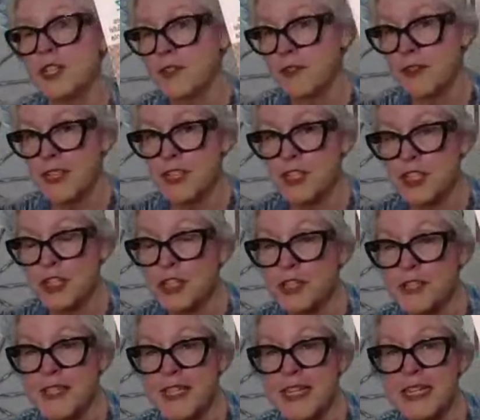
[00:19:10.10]
to the
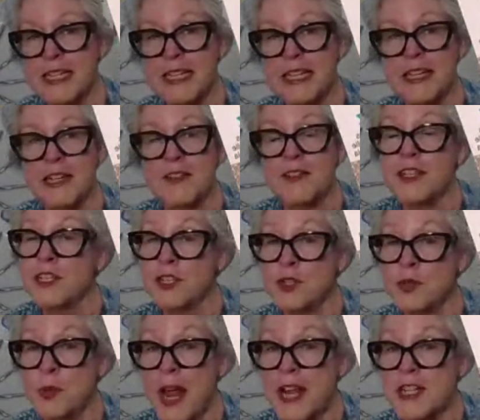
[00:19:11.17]
jersey needle, the
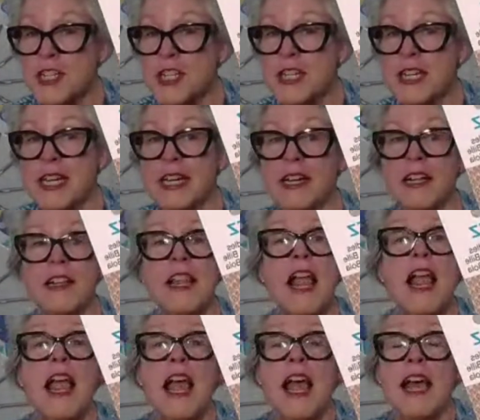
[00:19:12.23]
stretch needle
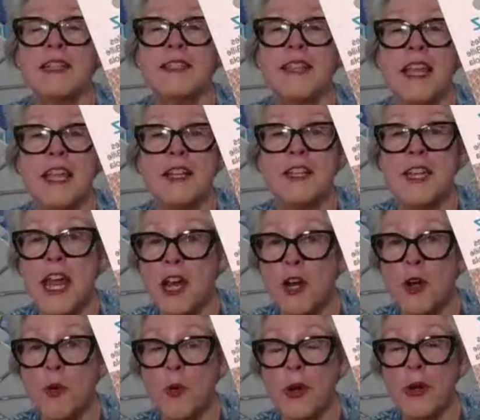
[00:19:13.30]
has a
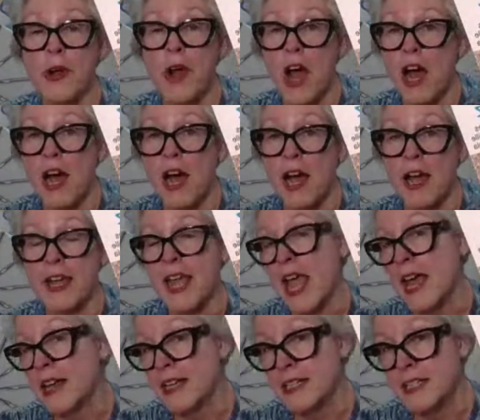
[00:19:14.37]
narrower eye
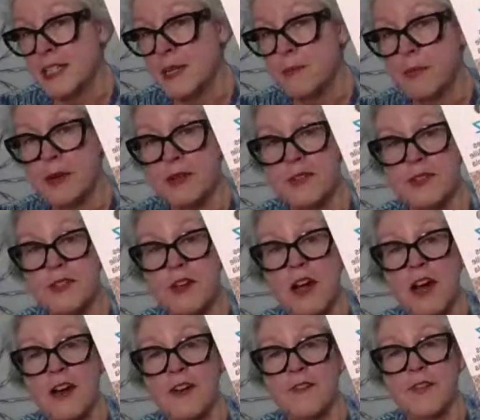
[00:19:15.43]
and a deeper
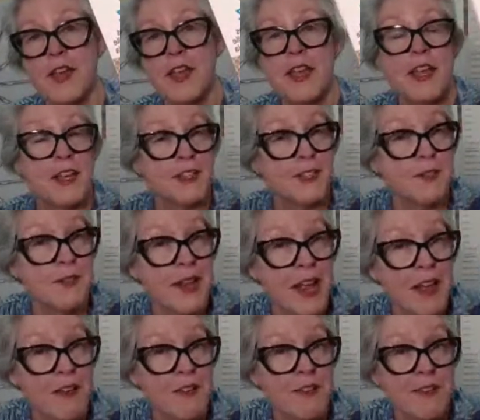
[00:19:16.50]
scarf. So
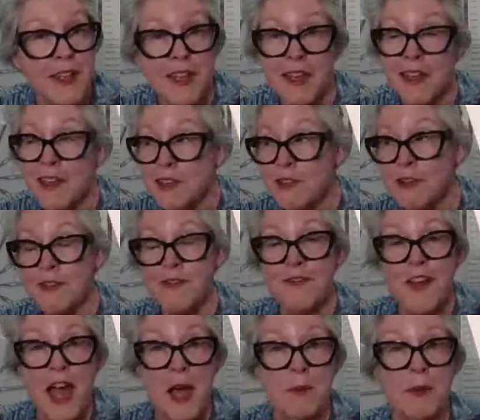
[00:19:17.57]
now your
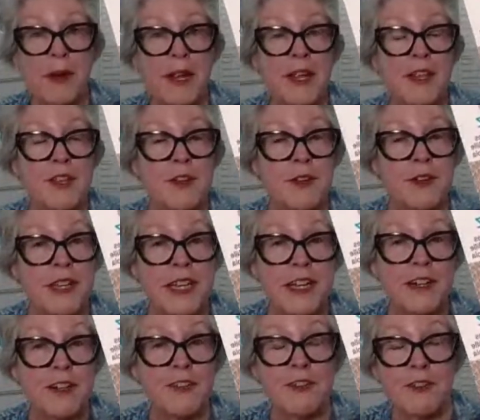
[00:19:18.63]
fabric, your
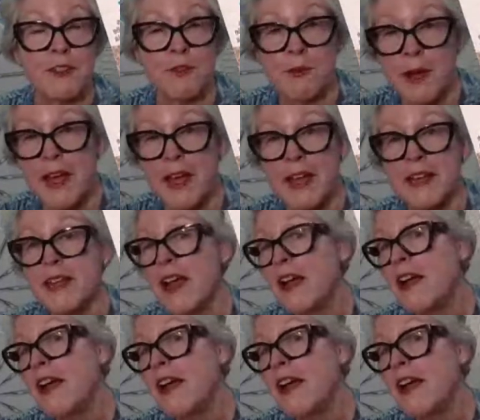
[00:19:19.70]
needle, your thread